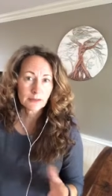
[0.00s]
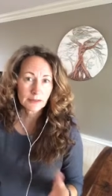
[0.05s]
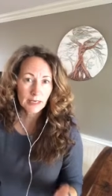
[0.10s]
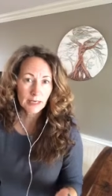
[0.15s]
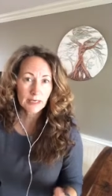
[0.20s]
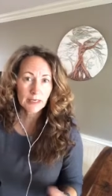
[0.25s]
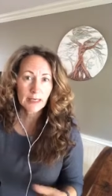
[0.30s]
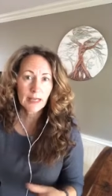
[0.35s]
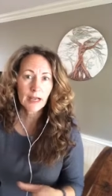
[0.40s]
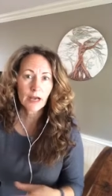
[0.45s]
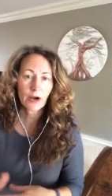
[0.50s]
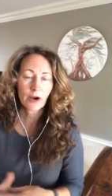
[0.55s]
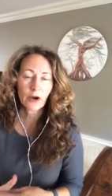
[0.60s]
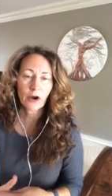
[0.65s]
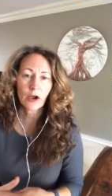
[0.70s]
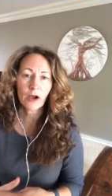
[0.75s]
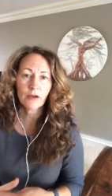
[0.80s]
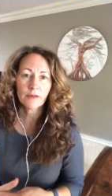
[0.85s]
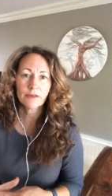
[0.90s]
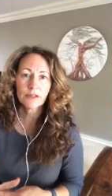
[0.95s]
take
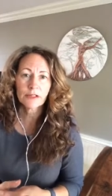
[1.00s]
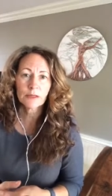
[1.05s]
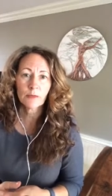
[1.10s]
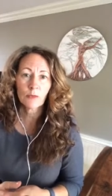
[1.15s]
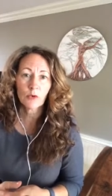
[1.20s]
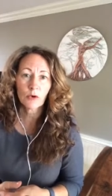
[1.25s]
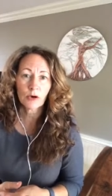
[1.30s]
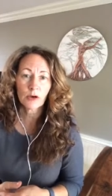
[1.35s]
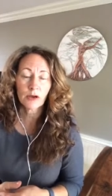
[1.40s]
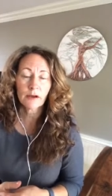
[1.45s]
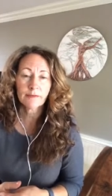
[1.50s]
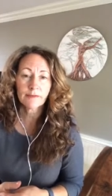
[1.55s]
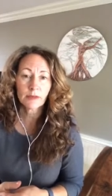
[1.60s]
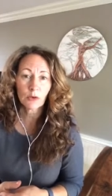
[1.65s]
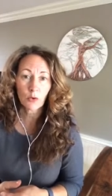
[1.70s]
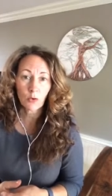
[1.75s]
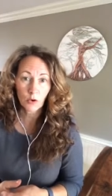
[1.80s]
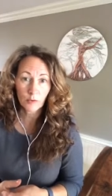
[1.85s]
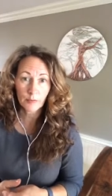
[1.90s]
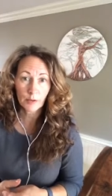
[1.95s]
care of some more of
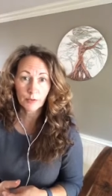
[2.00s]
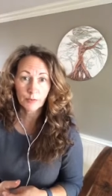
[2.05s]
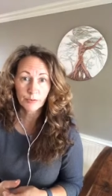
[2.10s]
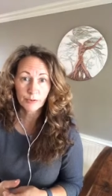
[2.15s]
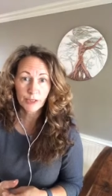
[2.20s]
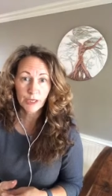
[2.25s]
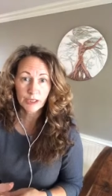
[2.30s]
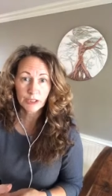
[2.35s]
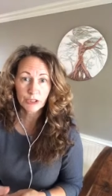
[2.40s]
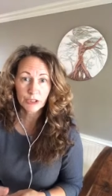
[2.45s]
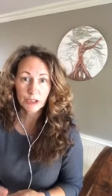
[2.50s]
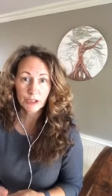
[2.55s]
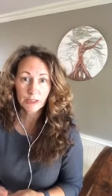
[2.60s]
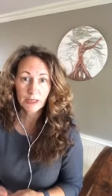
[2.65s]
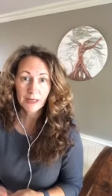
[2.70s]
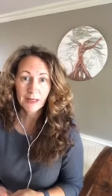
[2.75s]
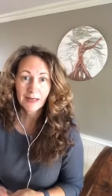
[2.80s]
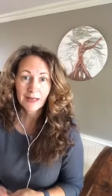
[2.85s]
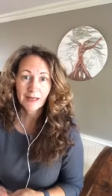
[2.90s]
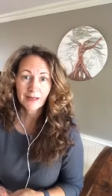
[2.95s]
the hormone production